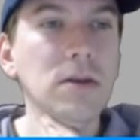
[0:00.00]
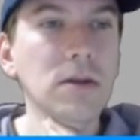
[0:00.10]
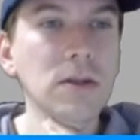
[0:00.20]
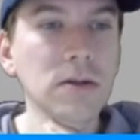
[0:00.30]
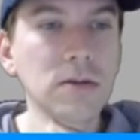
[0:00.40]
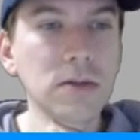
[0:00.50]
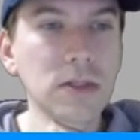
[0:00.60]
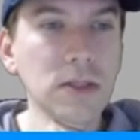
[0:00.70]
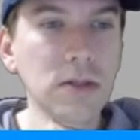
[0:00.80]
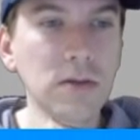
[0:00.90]
So
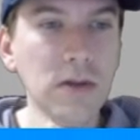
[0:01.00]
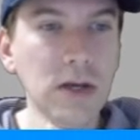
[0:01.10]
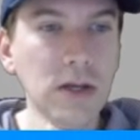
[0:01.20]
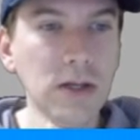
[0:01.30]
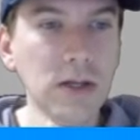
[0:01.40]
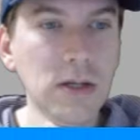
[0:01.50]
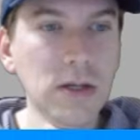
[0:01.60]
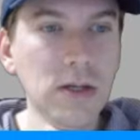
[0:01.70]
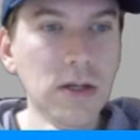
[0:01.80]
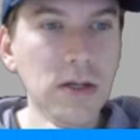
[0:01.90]
let's do that.
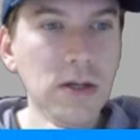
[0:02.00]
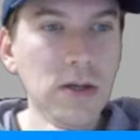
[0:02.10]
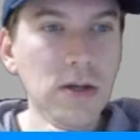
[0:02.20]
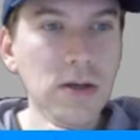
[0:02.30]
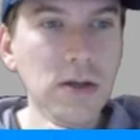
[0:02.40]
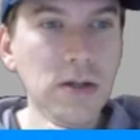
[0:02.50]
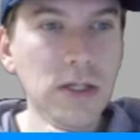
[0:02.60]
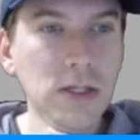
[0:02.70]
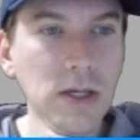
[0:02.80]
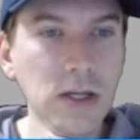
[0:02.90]

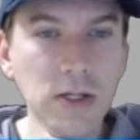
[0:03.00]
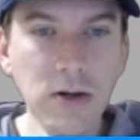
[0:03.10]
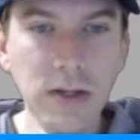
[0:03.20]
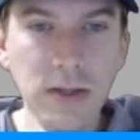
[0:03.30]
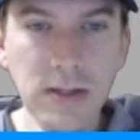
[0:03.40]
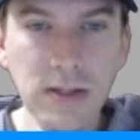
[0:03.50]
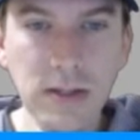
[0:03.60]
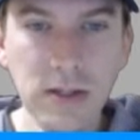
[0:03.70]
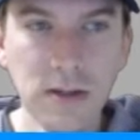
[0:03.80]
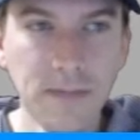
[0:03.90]
Desaturate this
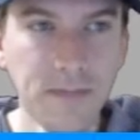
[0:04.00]
thing.